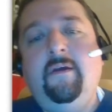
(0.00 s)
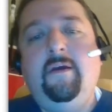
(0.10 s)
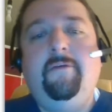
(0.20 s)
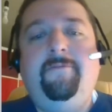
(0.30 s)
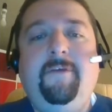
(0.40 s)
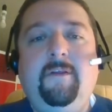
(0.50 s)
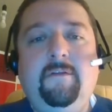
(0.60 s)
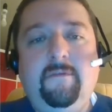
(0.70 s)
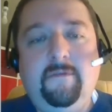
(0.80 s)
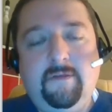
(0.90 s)

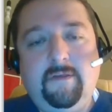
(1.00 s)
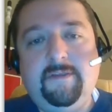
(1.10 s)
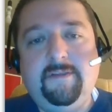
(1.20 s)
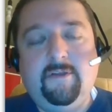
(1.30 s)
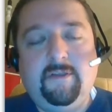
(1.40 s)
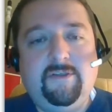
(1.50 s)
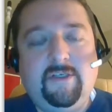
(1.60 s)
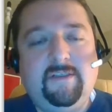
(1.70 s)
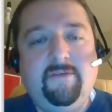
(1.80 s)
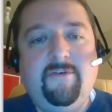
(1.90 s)
field, it's not
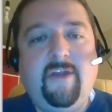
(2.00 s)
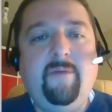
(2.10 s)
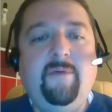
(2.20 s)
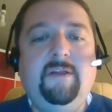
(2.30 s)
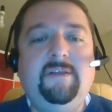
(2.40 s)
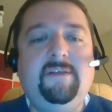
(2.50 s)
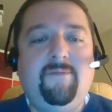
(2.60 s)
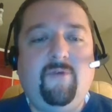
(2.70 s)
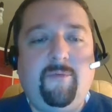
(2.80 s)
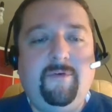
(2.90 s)
just a variable, it's a
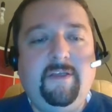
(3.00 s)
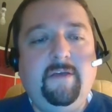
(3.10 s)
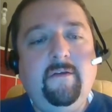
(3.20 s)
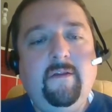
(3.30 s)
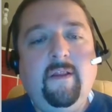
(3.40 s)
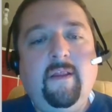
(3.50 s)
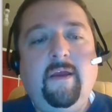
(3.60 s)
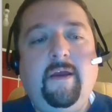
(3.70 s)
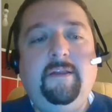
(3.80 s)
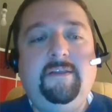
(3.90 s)
property,
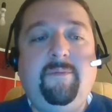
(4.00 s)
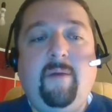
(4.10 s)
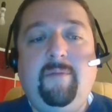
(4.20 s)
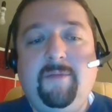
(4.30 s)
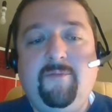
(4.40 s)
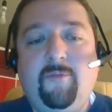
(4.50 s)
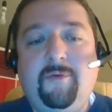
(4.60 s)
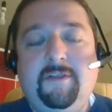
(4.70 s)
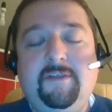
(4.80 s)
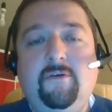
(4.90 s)
and it's a public
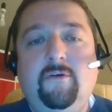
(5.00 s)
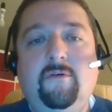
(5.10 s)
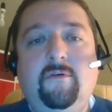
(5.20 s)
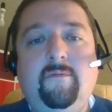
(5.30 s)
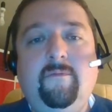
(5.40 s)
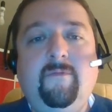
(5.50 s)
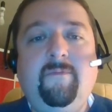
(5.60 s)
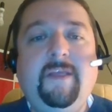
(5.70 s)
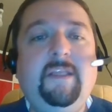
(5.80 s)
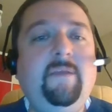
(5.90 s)
property. So
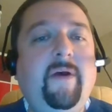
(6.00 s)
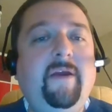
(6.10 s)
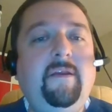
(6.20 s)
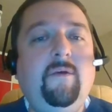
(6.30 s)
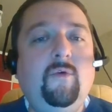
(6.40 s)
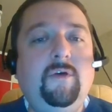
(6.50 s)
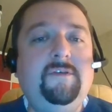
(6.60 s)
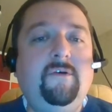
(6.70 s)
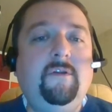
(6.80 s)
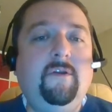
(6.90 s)
data binding
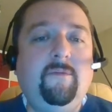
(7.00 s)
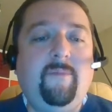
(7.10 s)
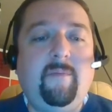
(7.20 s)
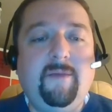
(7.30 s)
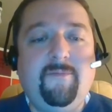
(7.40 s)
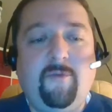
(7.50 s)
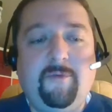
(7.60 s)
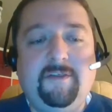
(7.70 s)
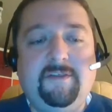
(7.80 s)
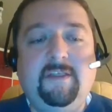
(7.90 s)
works only on public
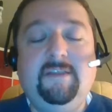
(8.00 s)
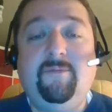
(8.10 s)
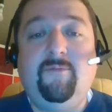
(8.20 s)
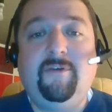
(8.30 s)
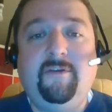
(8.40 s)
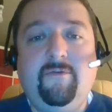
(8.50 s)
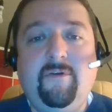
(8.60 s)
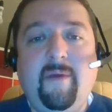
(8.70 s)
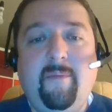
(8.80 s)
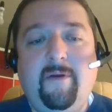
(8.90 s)
properties. That's important to
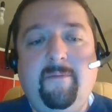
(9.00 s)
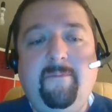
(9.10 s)
remember.